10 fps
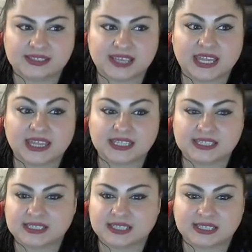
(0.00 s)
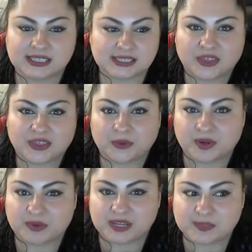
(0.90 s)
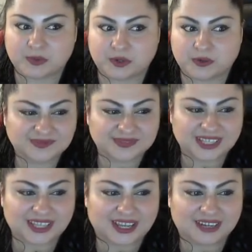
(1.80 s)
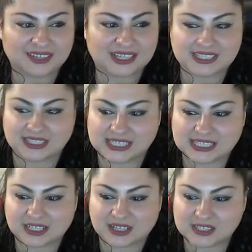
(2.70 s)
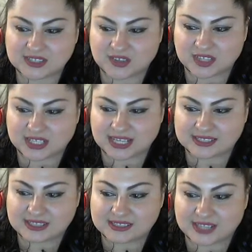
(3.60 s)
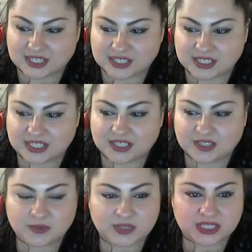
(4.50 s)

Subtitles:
and this is the WordPress portal. Alright, so let's get on to the next section here, which